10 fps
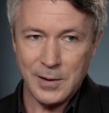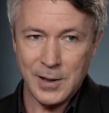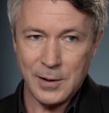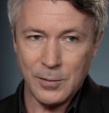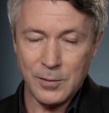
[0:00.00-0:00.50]

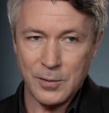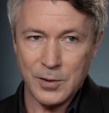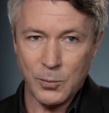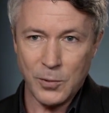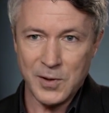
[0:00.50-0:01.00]
you know,
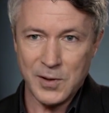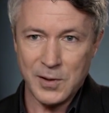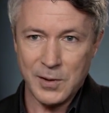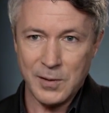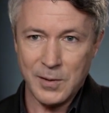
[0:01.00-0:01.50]

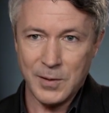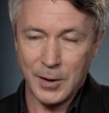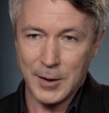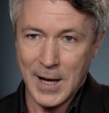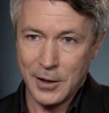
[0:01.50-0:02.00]
towards
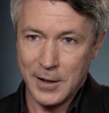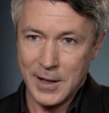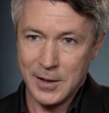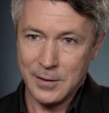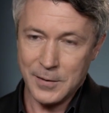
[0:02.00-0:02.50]
the latter
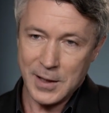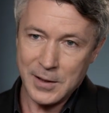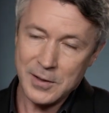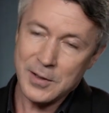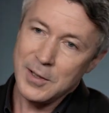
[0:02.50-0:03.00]
end of
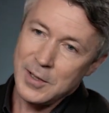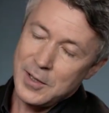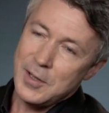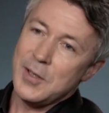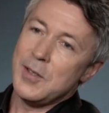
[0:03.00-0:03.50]
that
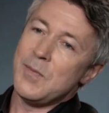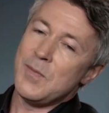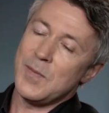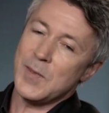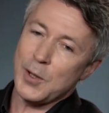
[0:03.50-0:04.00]

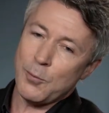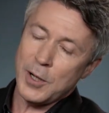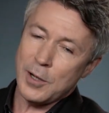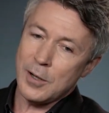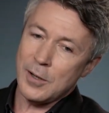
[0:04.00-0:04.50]

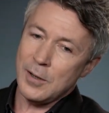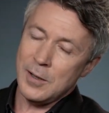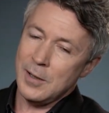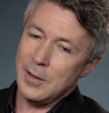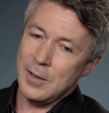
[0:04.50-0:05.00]
career,
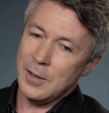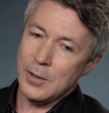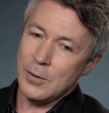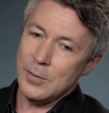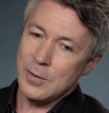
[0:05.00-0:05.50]
I
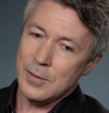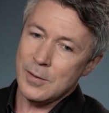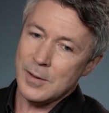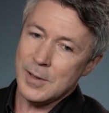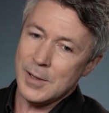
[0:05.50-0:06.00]

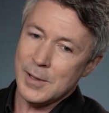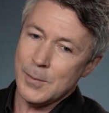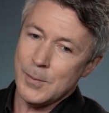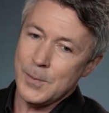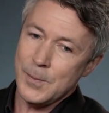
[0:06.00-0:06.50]

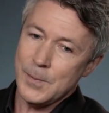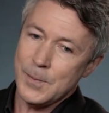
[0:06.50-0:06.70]
don't